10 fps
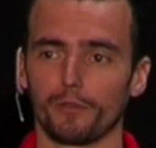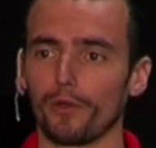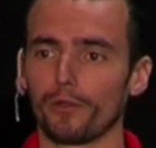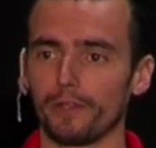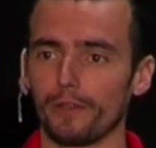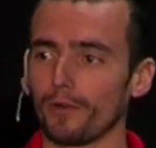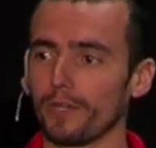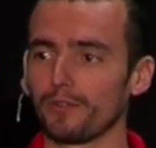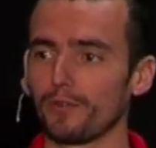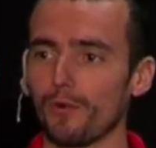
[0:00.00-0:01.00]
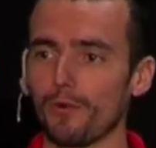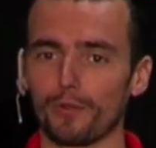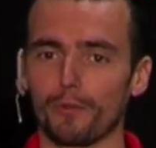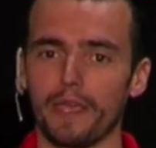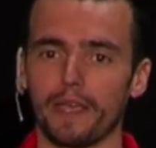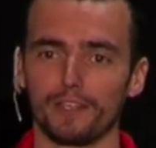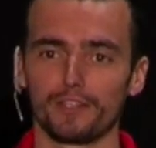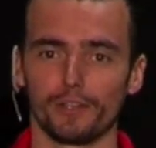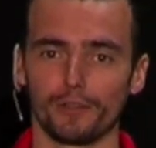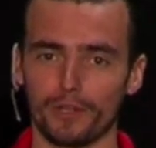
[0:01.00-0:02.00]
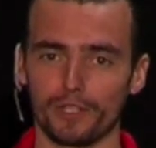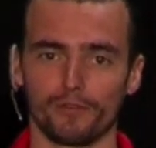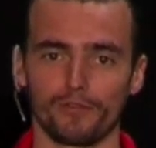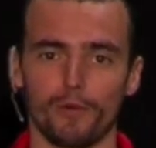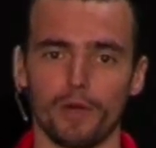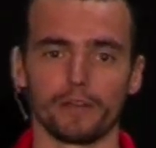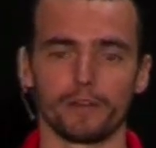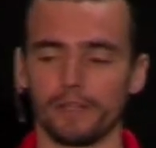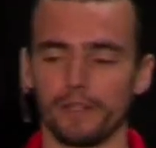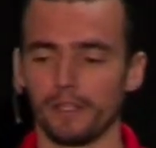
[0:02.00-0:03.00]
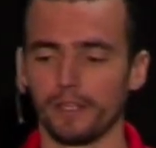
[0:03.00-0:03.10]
No, no need to, to make additional noise on the wire.